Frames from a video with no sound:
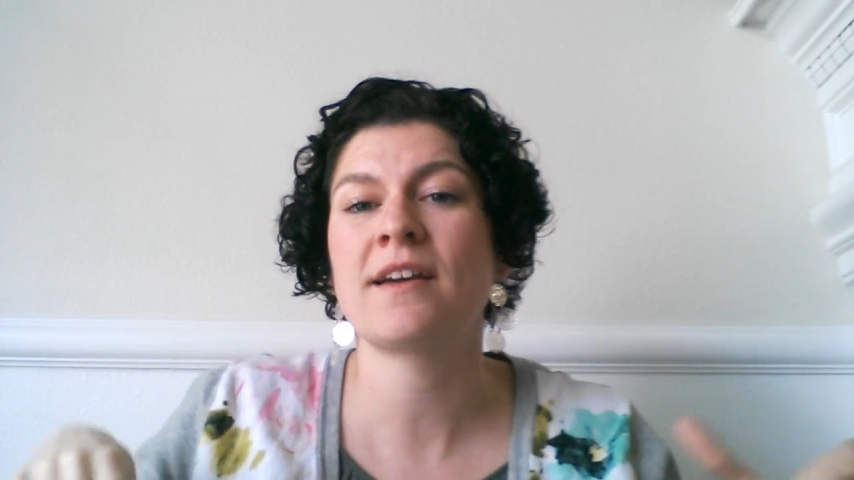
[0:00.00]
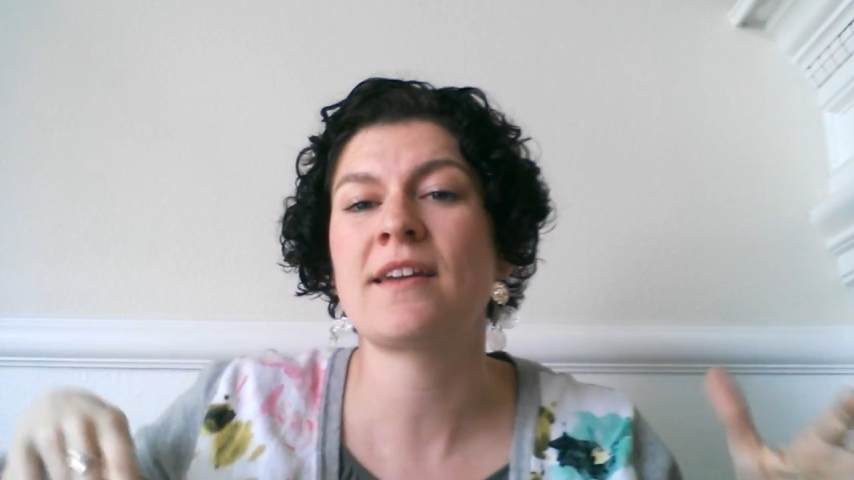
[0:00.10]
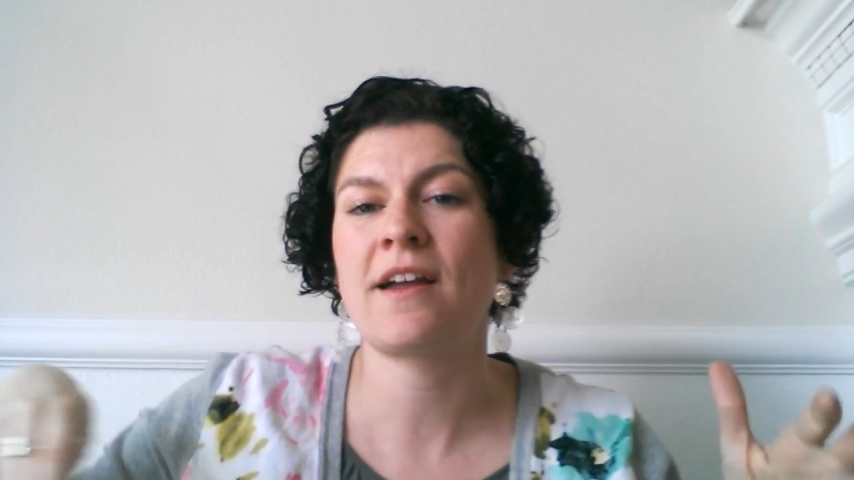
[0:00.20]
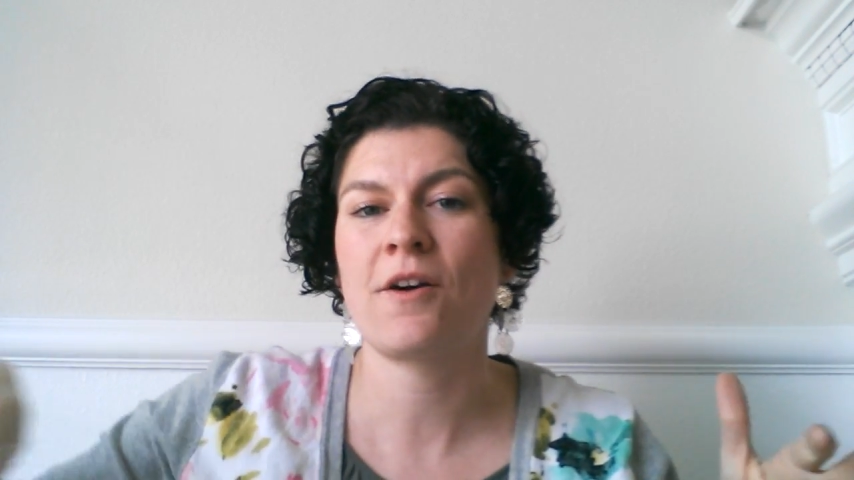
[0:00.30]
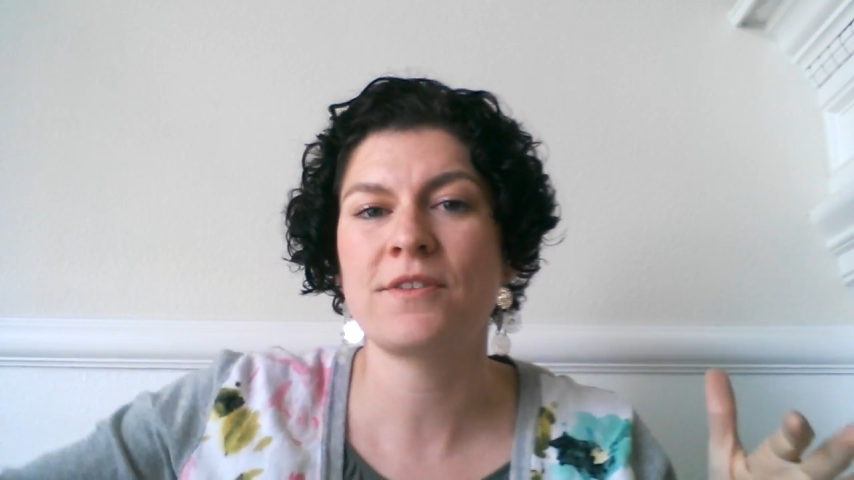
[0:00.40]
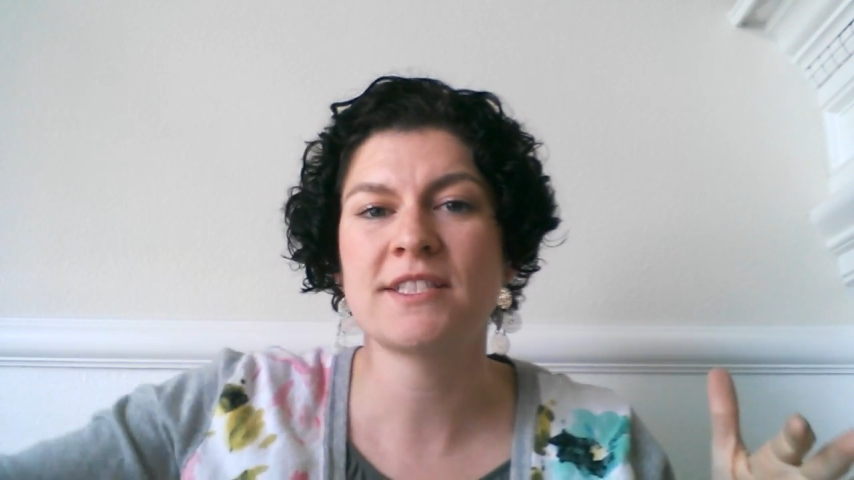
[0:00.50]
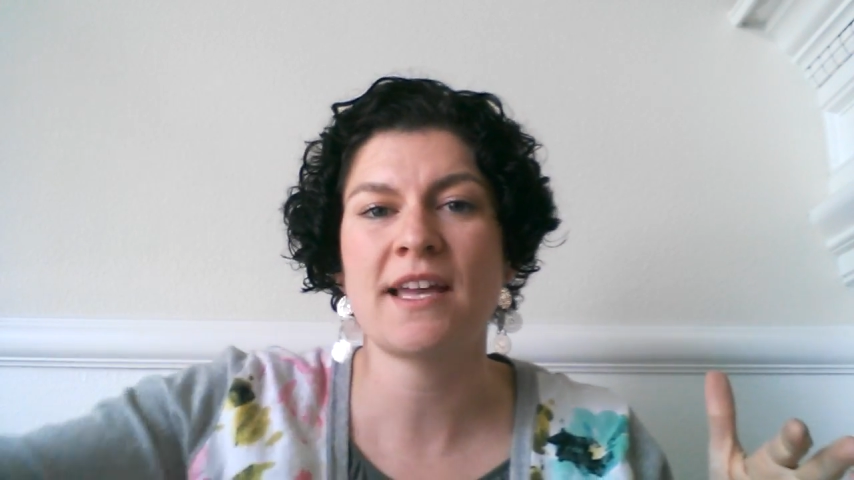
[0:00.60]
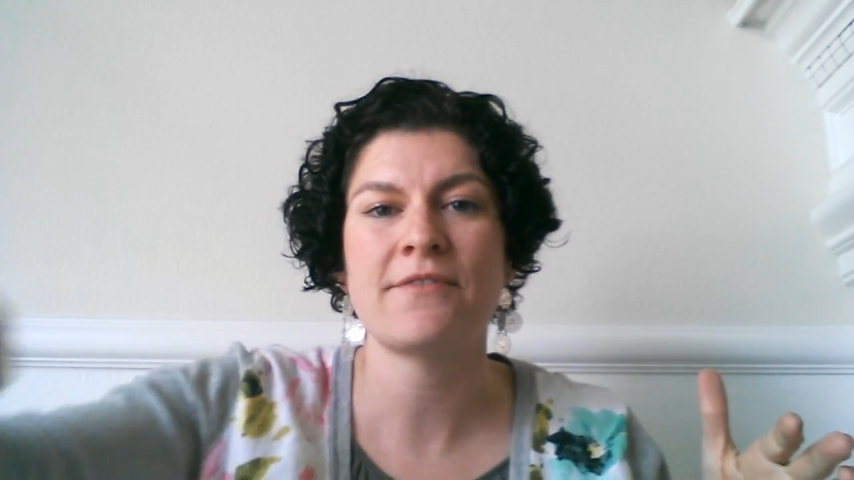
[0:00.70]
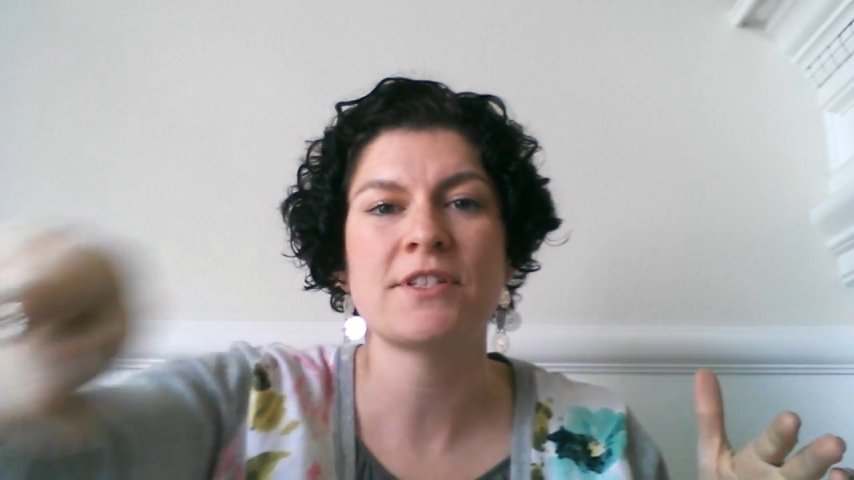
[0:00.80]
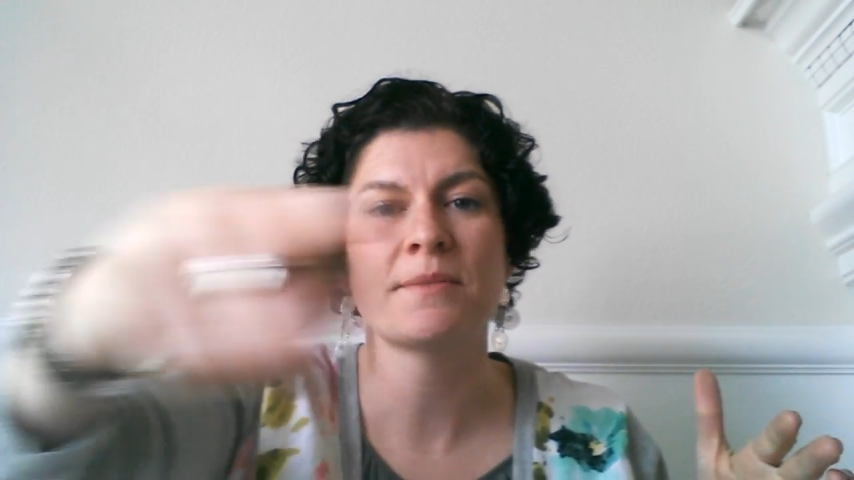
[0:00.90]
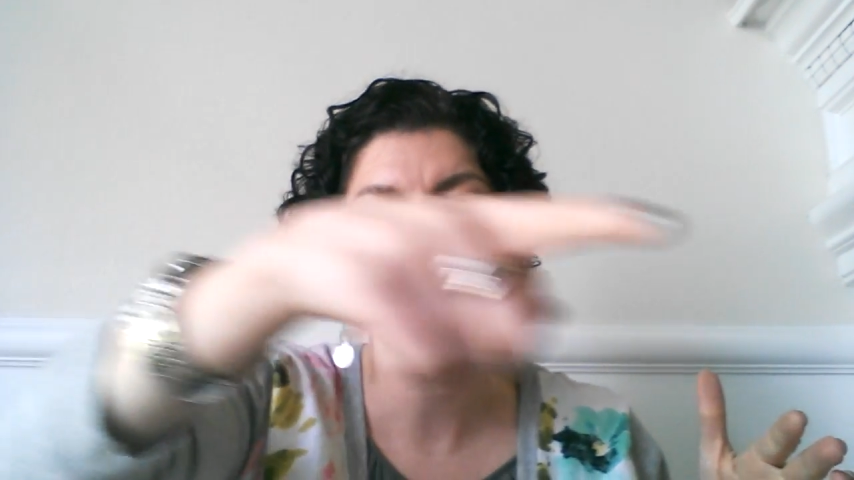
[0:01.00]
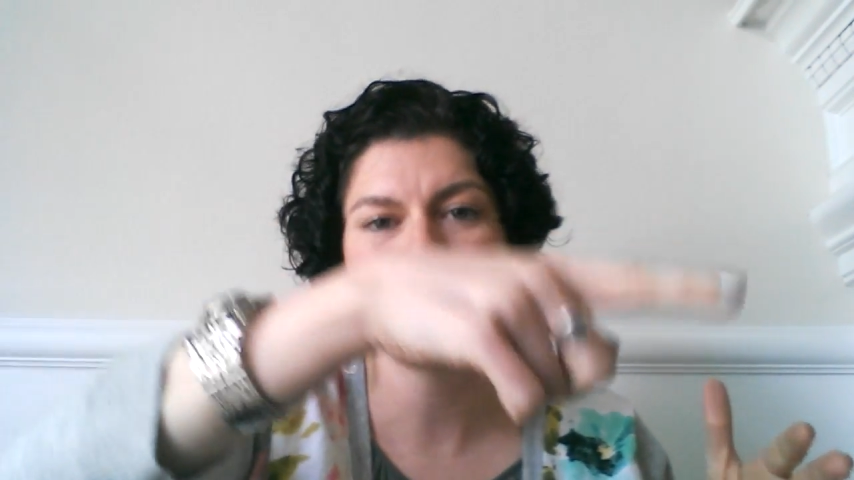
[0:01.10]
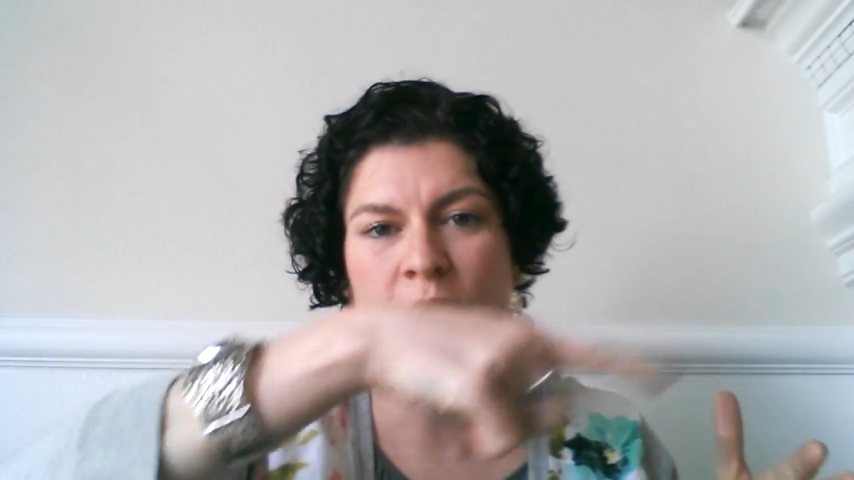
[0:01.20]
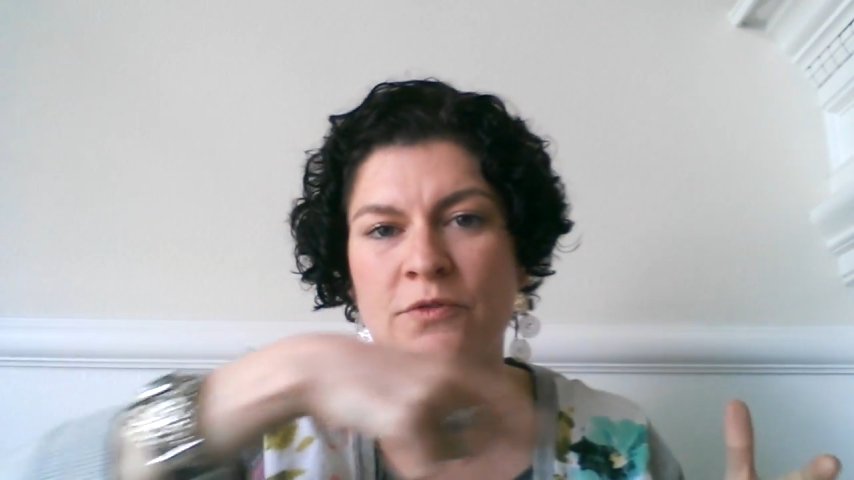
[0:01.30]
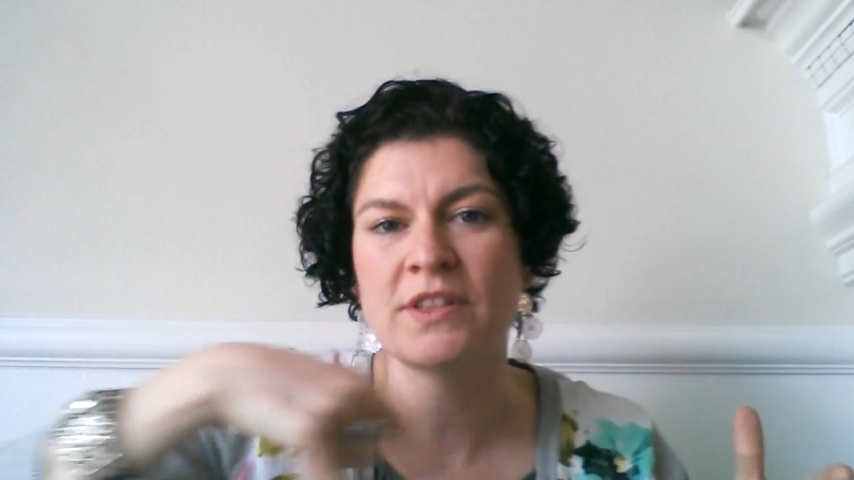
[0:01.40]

and I always have us move